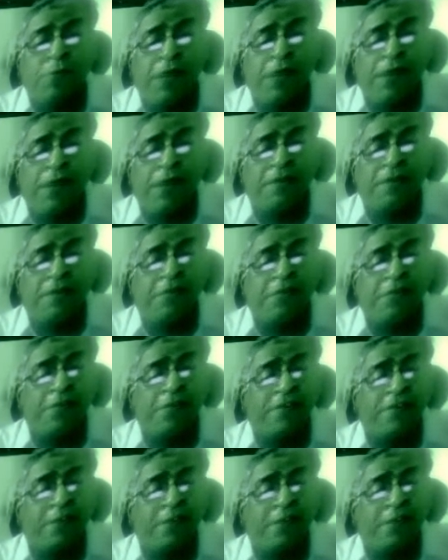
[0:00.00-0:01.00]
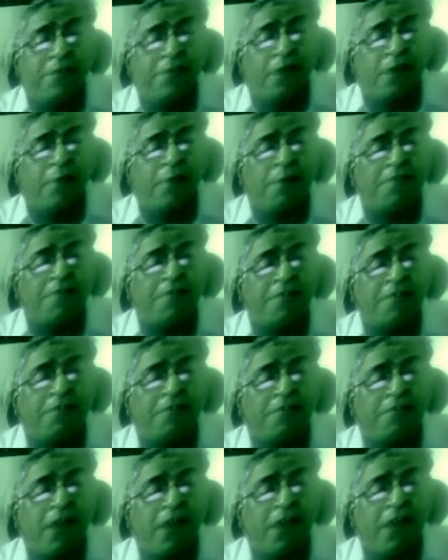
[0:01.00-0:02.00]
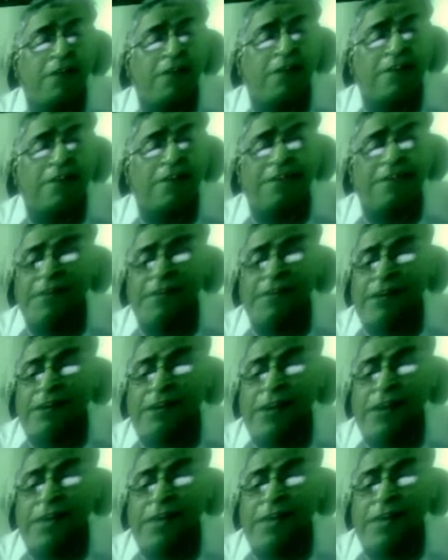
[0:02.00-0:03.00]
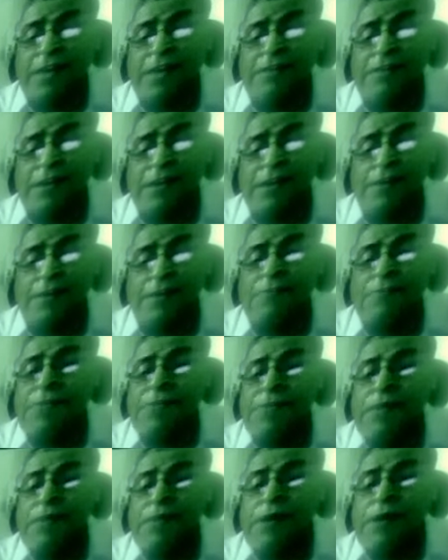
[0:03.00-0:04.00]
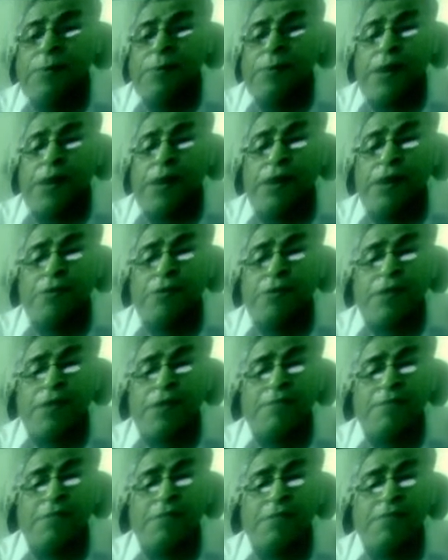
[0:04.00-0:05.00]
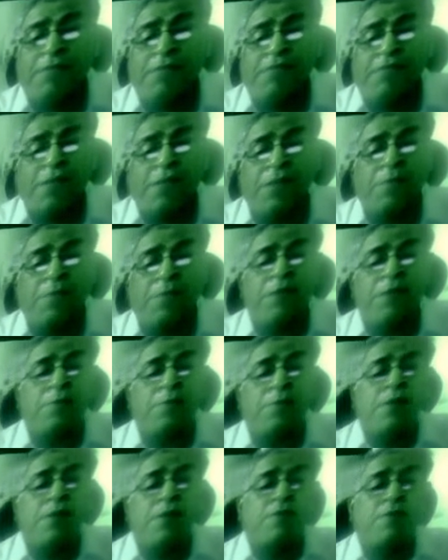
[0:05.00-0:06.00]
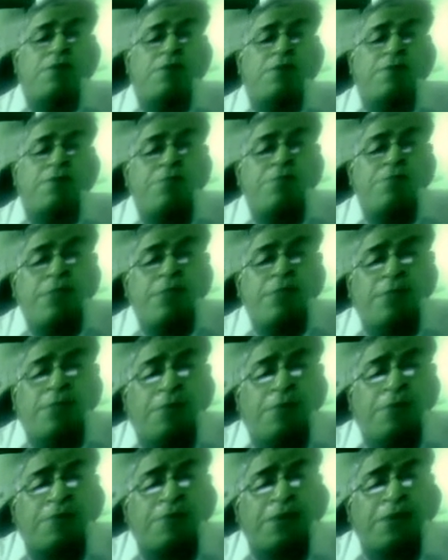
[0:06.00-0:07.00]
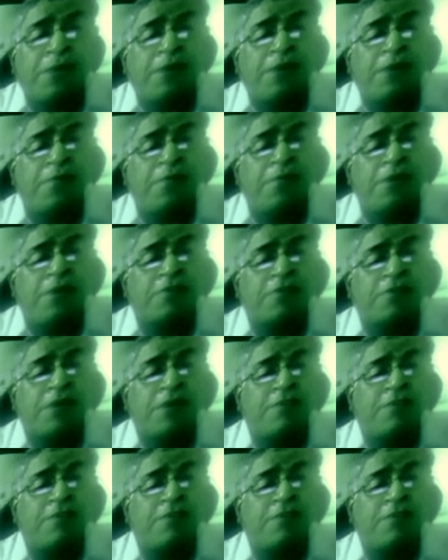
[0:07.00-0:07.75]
insurance schemes, compensation for higher education and training, etc. Prior to the acceptance of an employment offer, the prospective employee usually has the